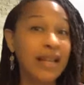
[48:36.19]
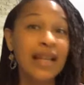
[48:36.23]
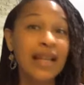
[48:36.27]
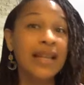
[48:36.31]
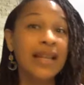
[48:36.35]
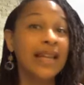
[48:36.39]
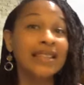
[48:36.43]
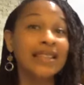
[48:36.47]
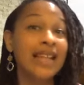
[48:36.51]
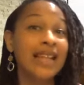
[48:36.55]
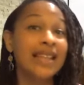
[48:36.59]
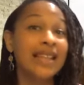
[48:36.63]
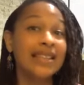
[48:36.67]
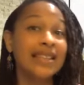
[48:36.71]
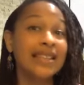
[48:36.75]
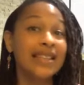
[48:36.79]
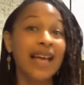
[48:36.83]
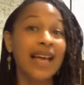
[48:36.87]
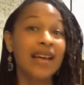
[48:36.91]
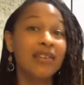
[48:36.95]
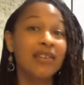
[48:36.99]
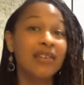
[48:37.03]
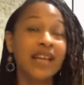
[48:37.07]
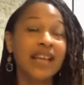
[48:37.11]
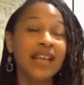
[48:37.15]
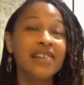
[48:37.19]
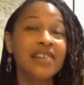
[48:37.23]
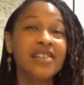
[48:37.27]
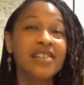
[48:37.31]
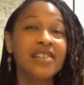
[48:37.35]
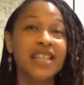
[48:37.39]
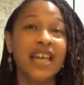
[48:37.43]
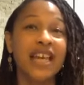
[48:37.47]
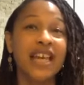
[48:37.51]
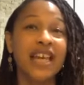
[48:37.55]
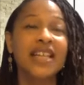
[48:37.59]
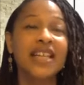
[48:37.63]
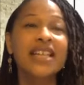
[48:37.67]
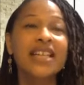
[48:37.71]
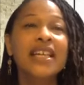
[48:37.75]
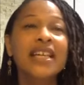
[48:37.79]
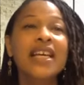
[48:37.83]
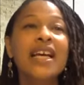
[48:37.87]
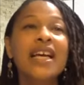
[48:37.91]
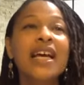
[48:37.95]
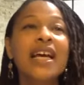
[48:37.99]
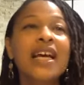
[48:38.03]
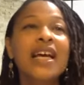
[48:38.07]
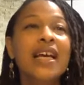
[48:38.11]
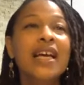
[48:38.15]
and that's not to say I don't get irritated.
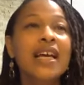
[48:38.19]
Right.